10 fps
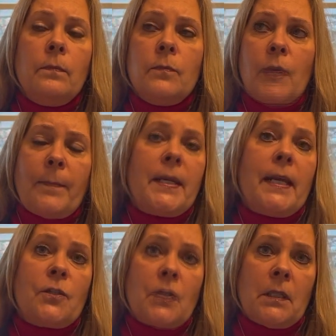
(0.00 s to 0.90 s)

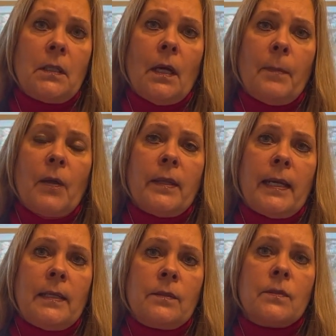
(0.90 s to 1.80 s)
trepidation about
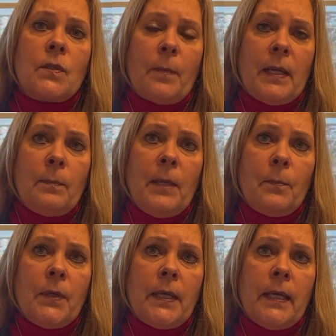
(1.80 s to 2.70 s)
letting so many
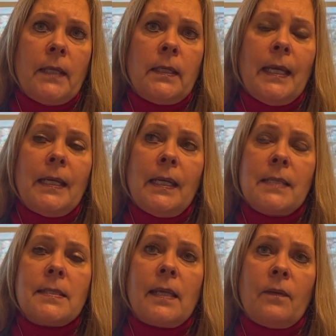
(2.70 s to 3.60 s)
people in. It
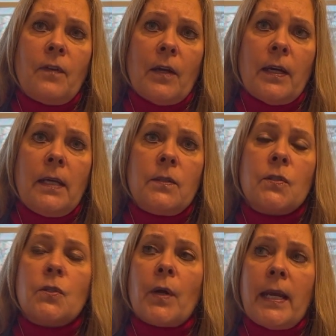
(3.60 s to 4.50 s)
is a very
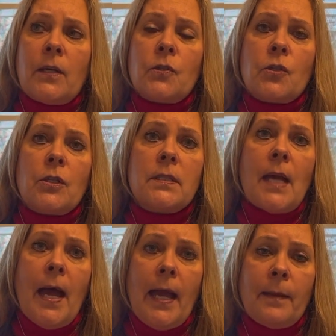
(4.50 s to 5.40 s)
strange
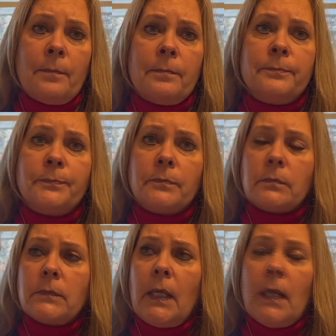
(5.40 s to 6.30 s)
time
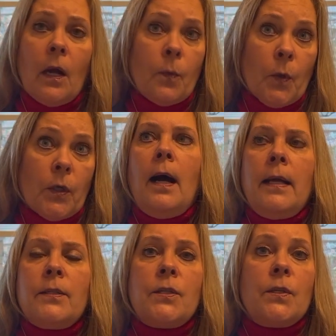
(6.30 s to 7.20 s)
in our world.
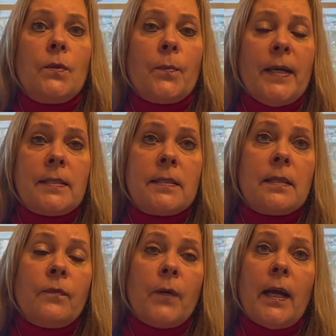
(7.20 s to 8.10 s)
On to the rest
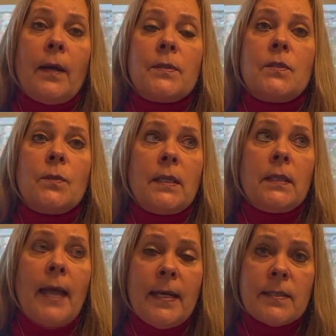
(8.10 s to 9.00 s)
of what I was doing
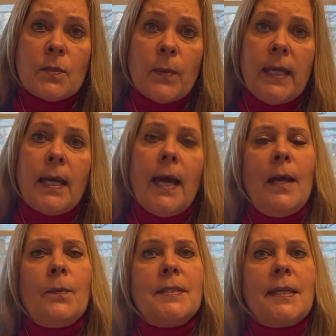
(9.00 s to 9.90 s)
last week.
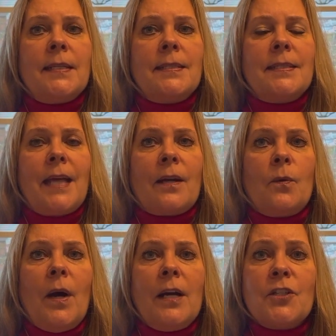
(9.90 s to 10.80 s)
I was in Seattle,
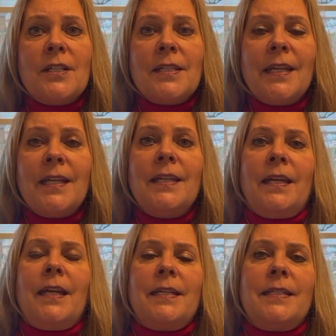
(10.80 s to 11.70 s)
Washington,
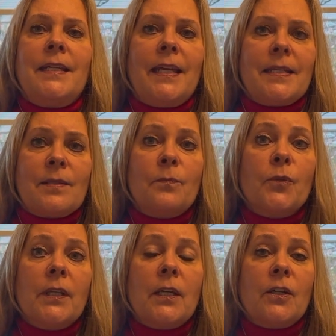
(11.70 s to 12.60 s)
and I did get some
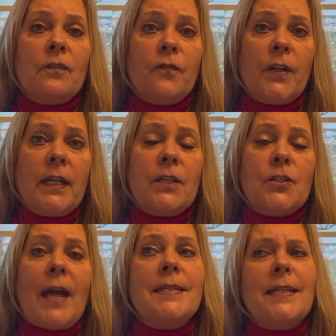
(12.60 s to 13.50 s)
really good footage.
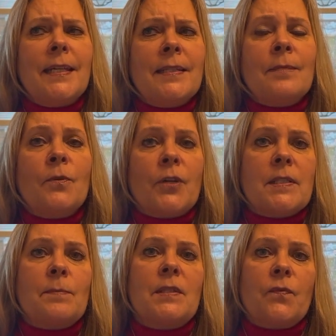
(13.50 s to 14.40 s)
I did get some
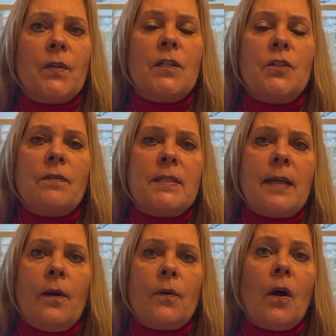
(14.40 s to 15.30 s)
Christmas footage of a
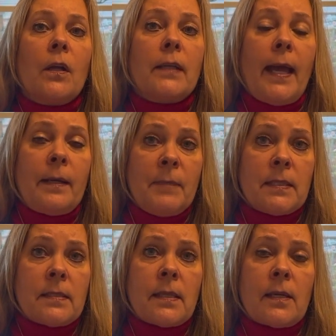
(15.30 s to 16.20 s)
town called
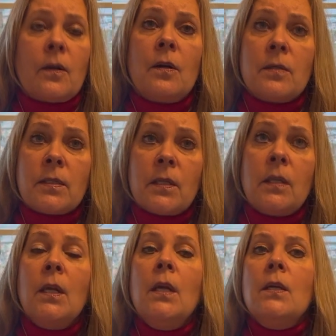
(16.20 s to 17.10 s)
Edmonds there
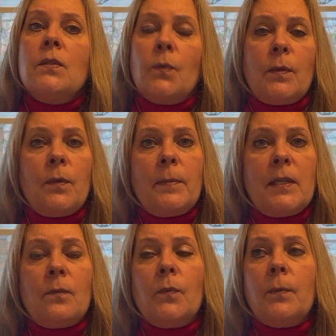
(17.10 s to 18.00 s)
also. So
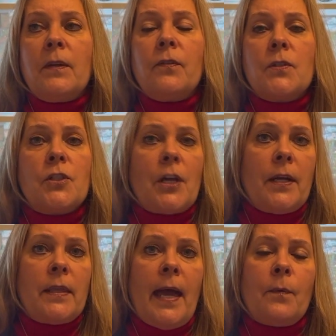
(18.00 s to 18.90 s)
we'll be
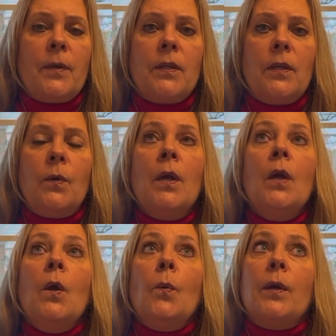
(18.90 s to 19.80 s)
sharing that with you.
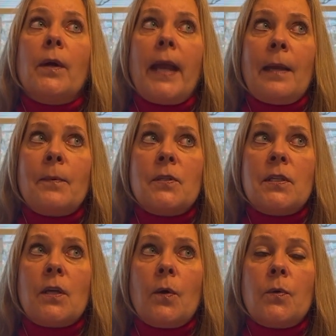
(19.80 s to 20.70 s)
We were able to
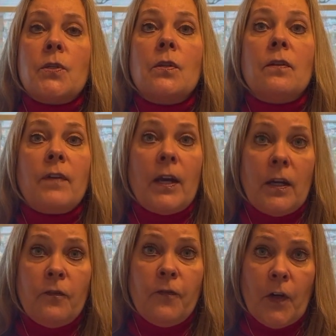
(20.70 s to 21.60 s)
go to the very
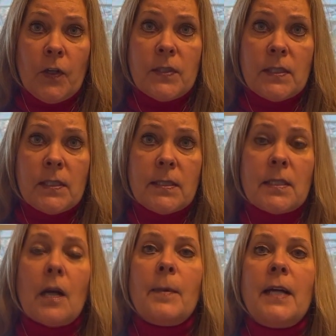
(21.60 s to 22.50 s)
first
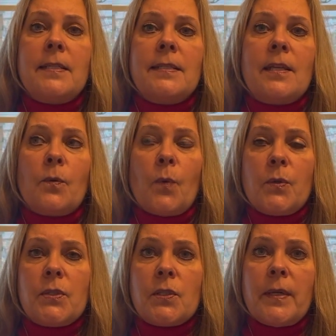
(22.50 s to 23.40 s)
Starbucks, their
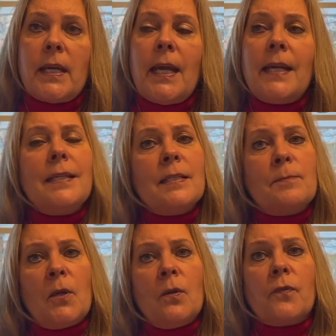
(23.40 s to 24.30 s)
roastery, and it is
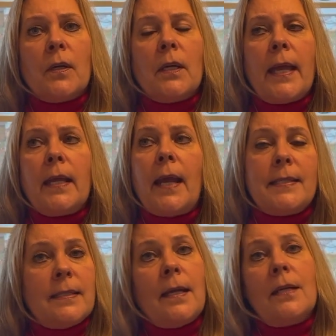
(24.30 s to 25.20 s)
beautiful. And I
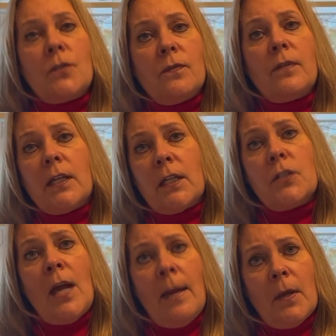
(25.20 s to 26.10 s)
did not do a very good
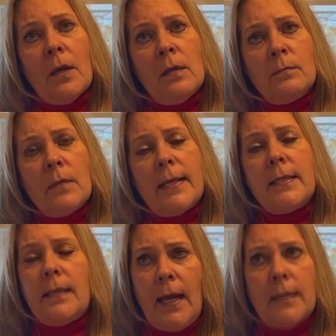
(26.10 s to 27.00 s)
job, y'all. I
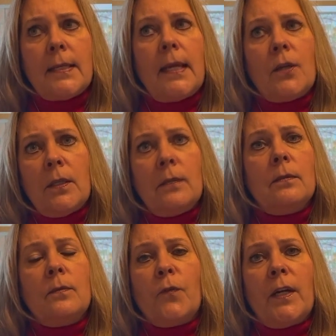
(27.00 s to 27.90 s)
did not take good
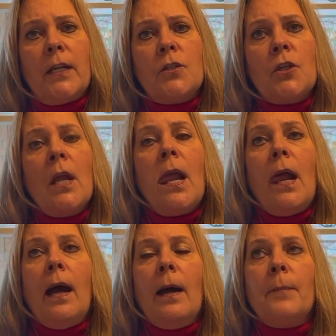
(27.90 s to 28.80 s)
footage,
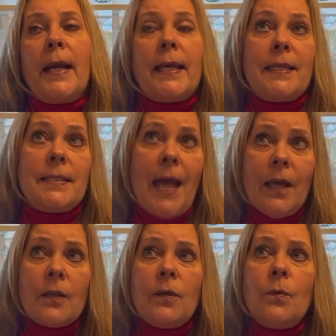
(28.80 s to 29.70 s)
but I can
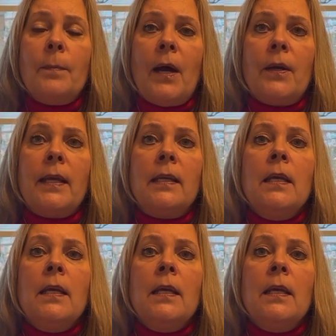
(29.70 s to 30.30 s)
tell you about it.